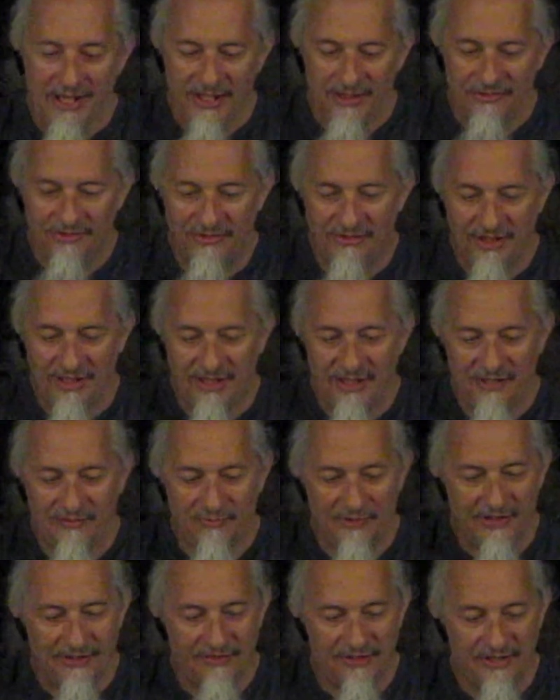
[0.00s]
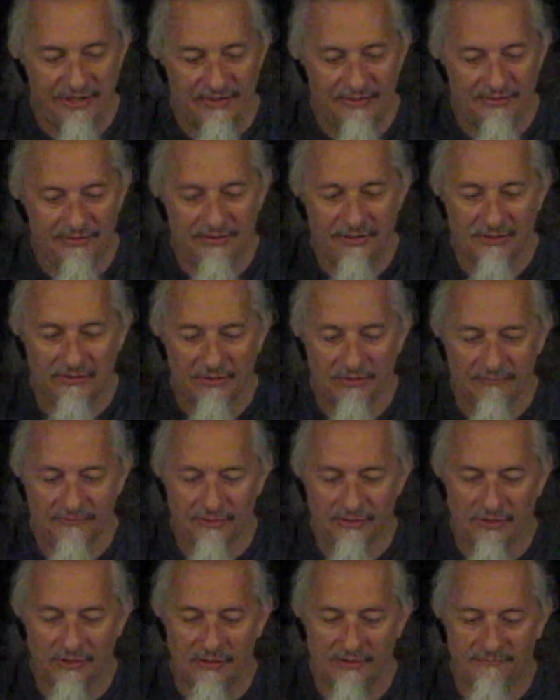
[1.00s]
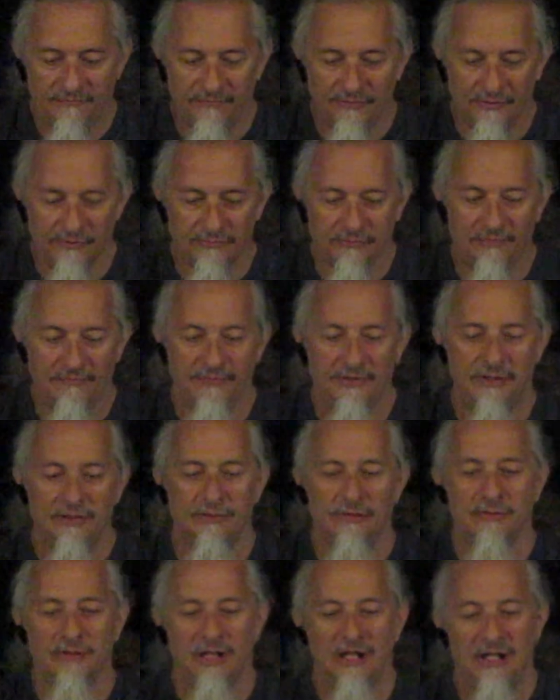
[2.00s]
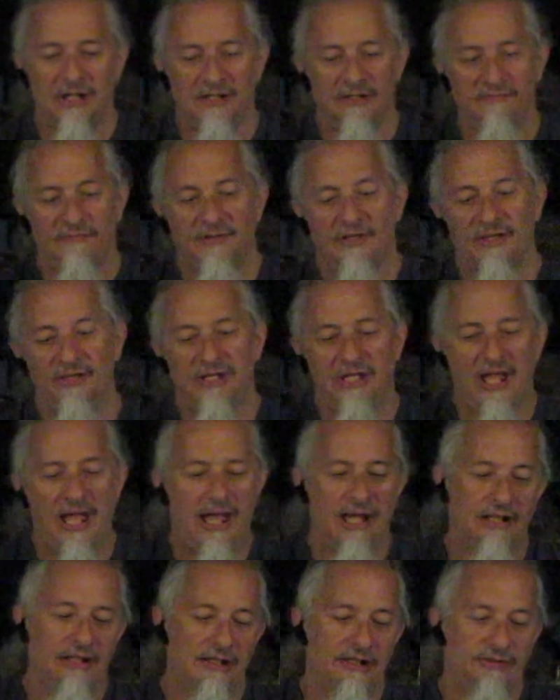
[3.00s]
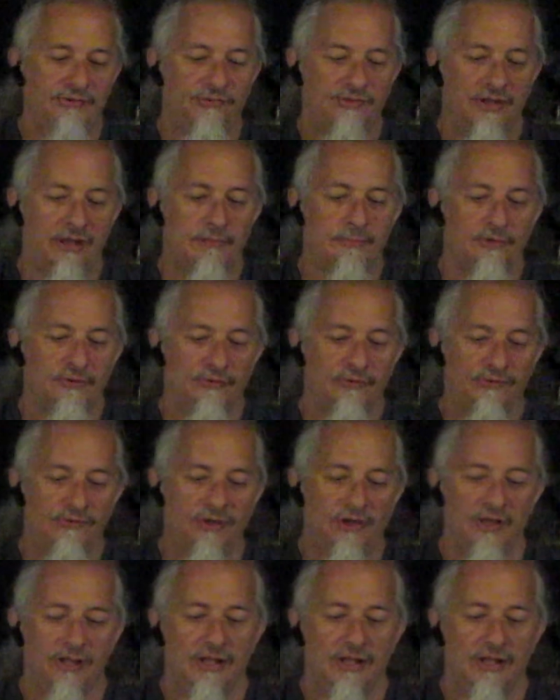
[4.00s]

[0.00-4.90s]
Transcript: Today we are here to go over our full review of the AllySabers